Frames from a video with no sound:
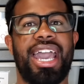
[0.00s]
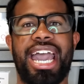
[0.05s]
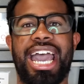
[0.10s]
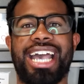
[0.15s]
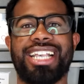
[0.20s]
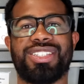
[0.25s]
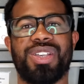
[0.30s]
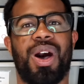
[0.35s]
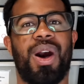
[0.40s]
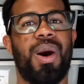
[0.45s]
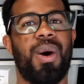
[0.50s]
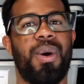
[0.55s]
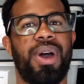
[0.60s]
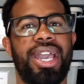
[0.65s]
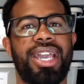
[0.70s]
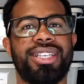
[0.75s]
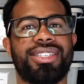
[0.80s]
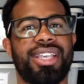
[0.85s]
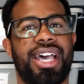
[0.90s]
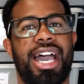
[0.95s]
as
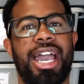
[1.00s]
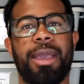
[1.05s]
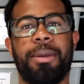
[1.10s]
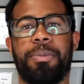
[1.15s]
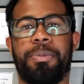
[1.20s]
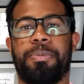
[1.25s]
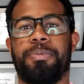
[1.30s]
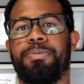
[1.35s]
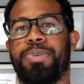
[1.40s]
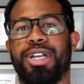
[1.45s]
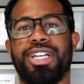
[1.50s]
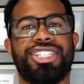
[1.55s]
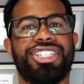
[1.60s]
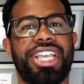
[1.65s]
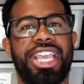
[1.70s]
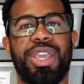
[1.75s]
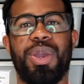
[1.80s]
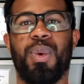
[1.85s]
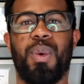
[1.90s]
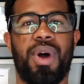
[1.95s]
always, I
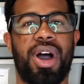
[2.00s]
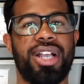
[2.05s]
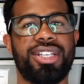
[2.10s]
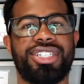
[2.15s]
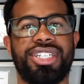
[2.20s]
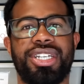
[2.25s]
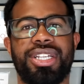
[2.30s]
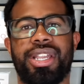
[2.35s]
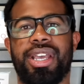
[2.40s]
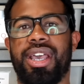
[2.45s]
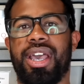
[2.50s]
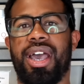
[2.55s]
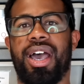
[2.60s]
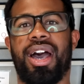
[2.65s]
appreciate you watching.